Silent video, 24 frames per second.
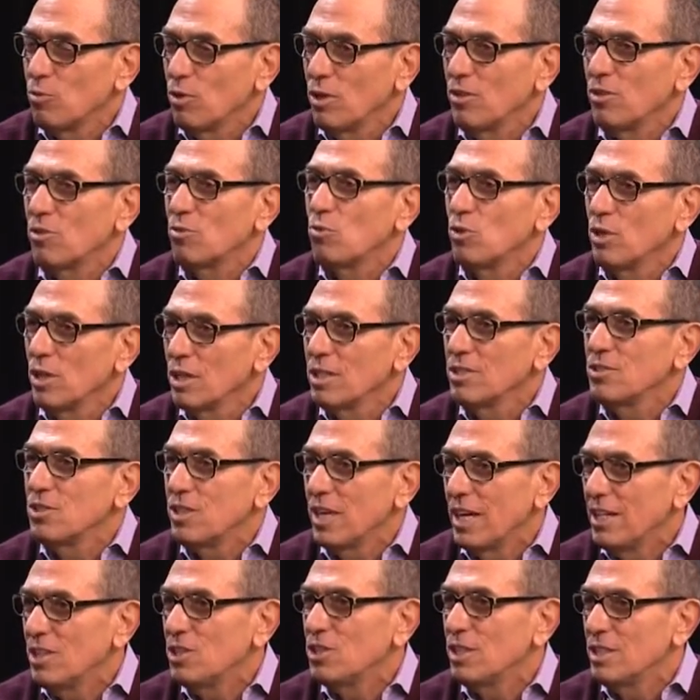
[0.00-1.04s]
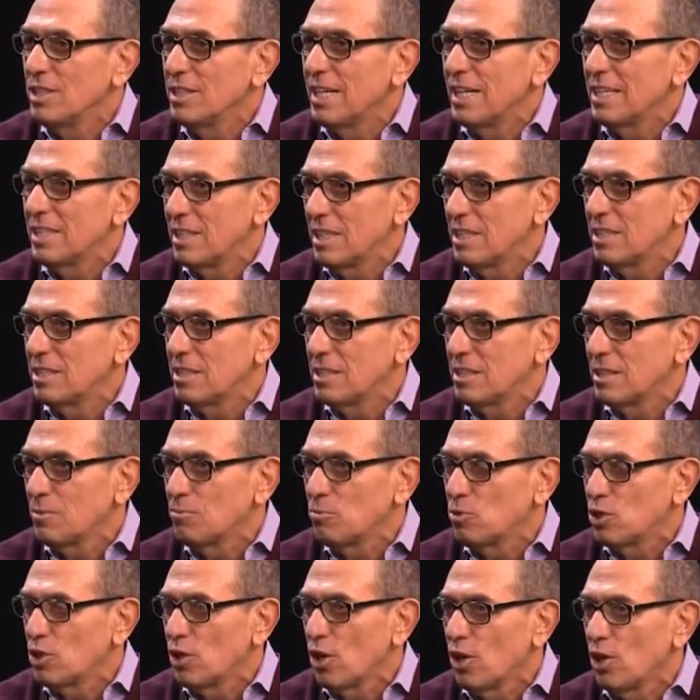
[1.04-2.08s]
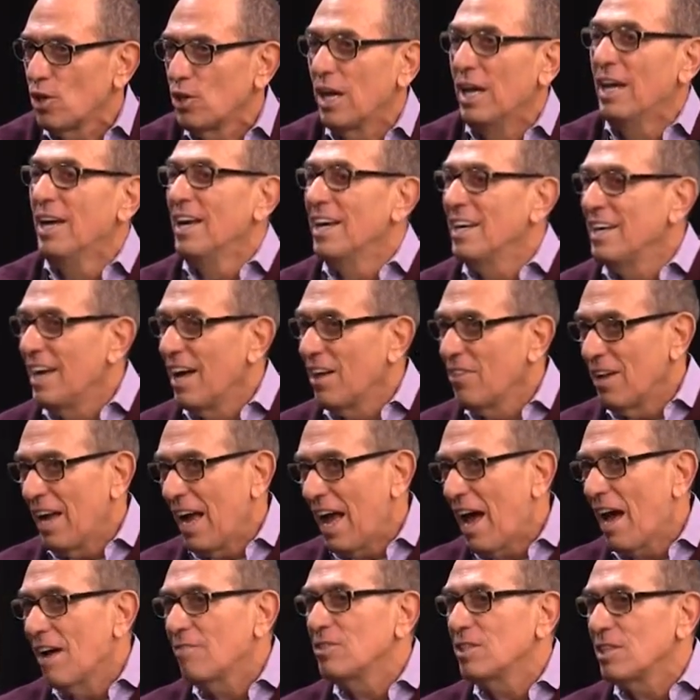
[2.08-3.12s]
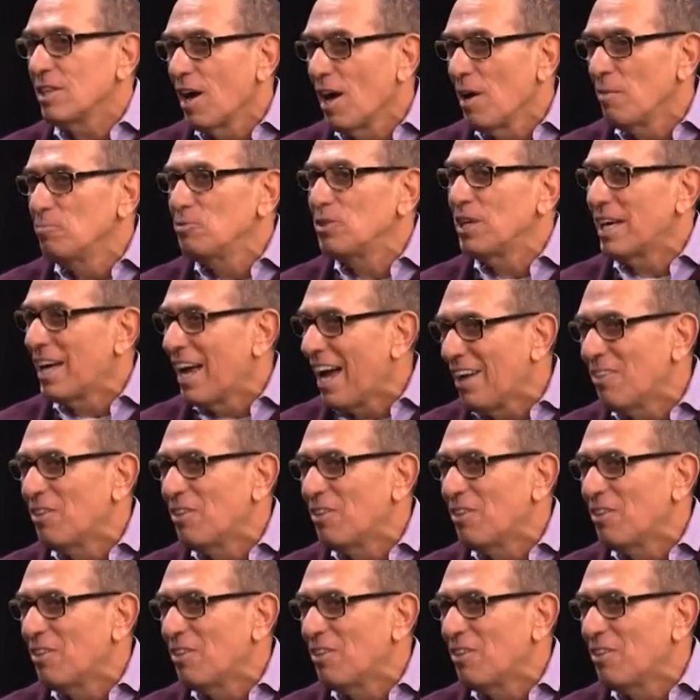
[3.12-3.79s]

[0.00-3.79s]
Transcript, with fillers: with a realization that this is absurd. Now they haven't yeah, come together.